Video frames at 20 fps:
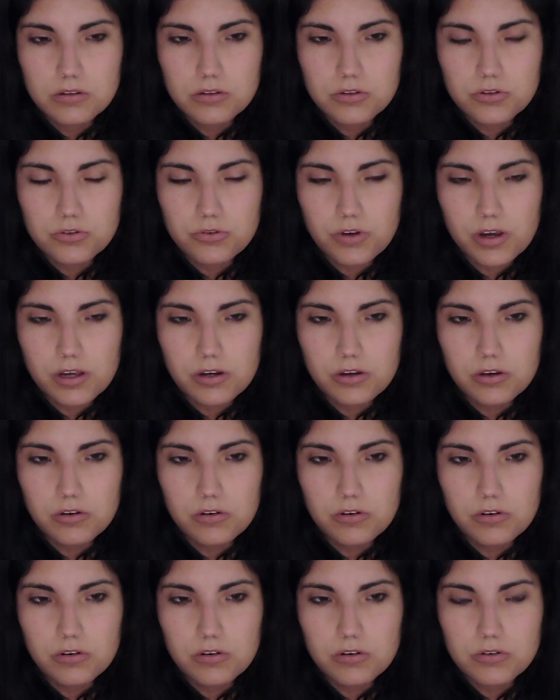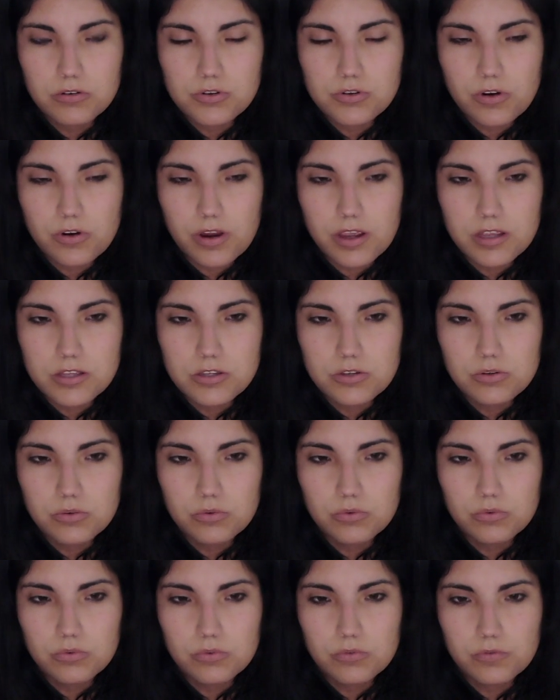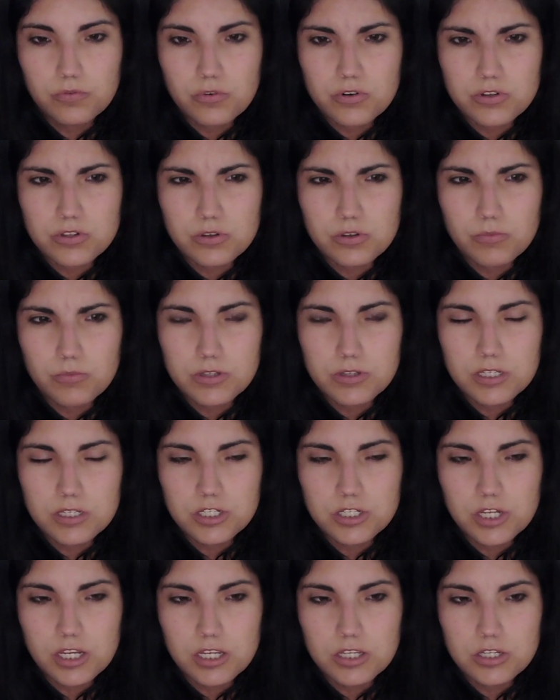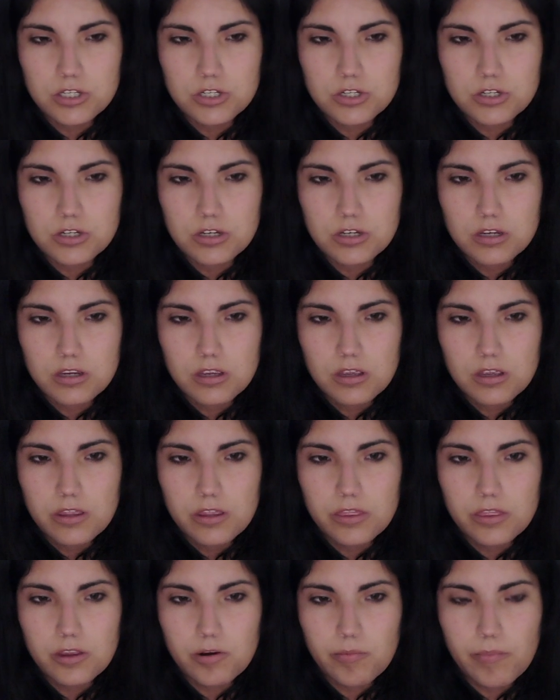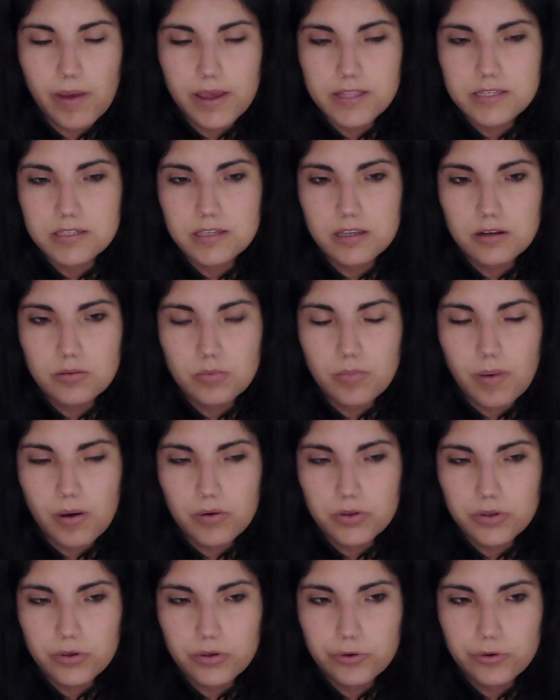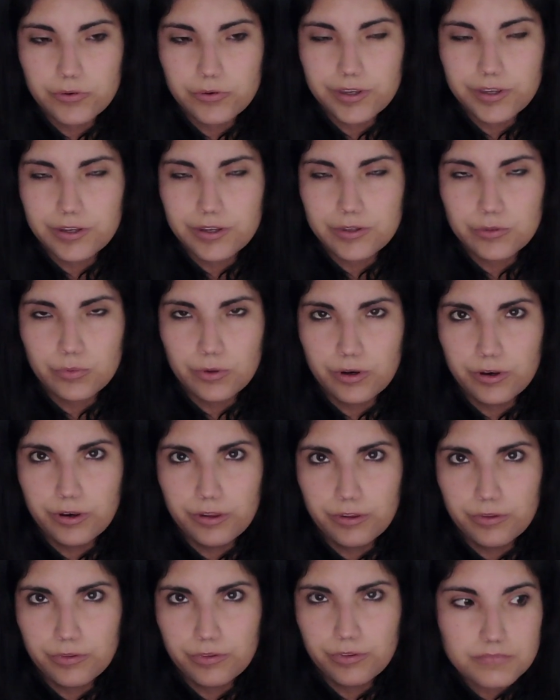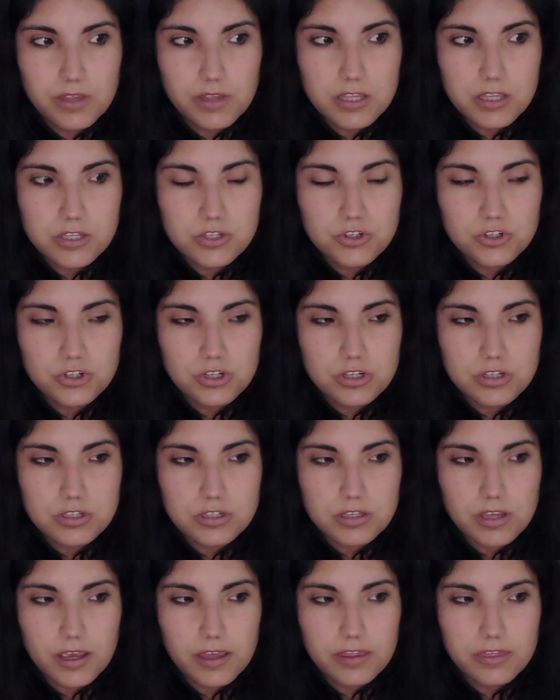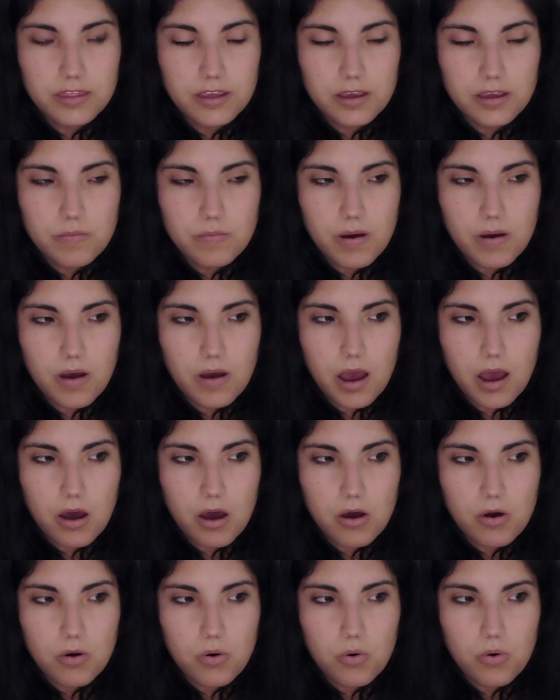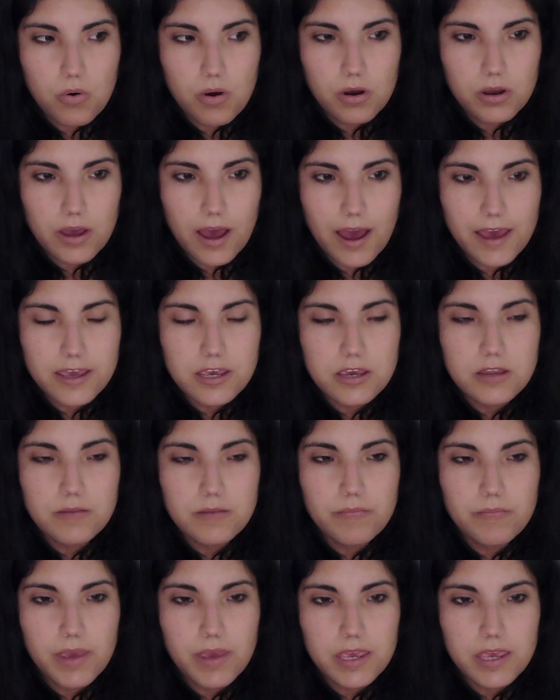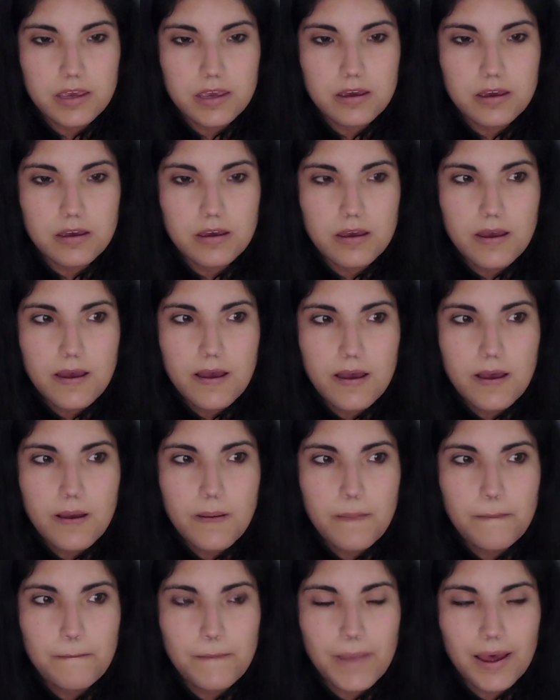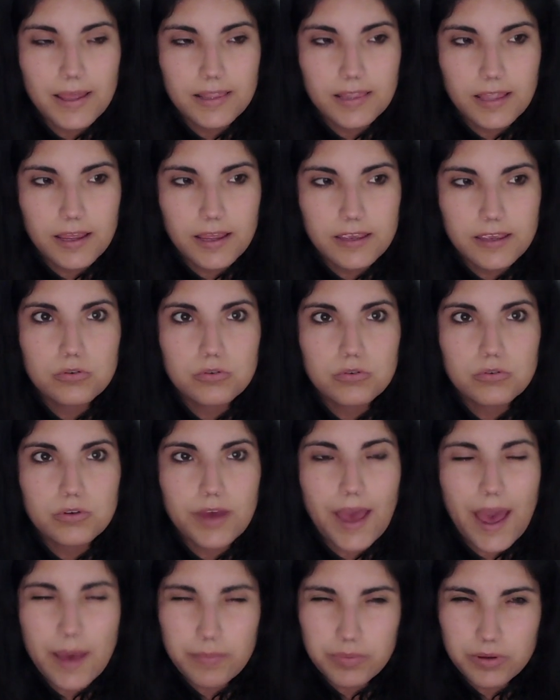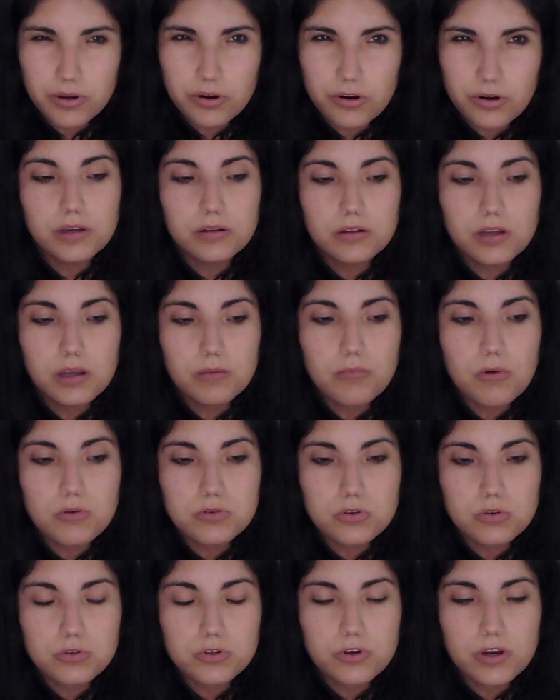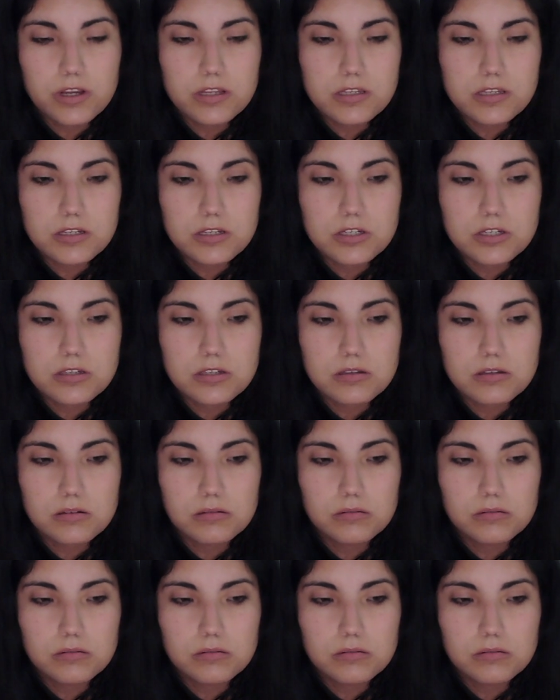try to force someone to change their mindset about you. It is what it is. It's just, I think about how I can make my life happier. I'm also trying to just